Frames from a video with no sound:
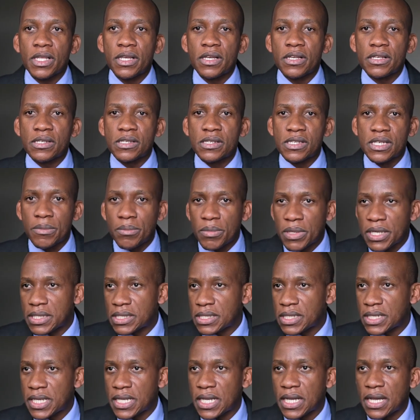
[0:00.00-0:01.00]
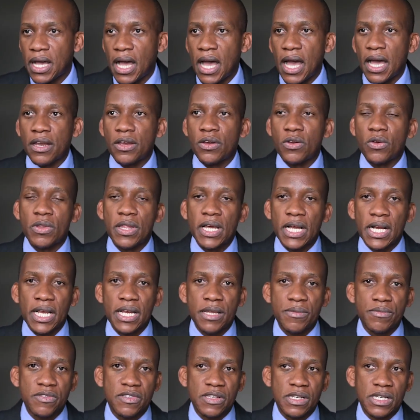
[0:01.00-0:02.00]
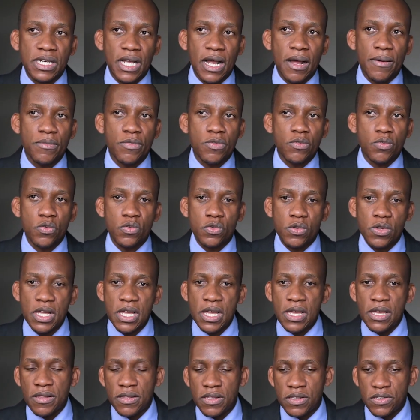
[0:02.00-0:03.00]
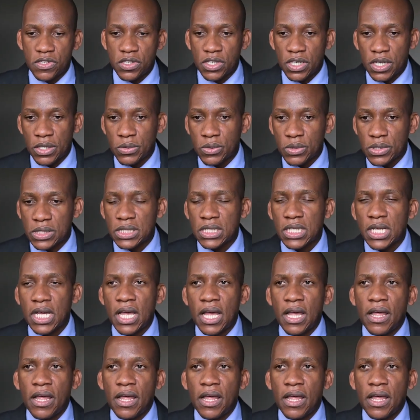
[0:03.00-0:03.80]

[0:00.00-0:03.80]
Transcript: seamlessly handle the claims that come through these channels.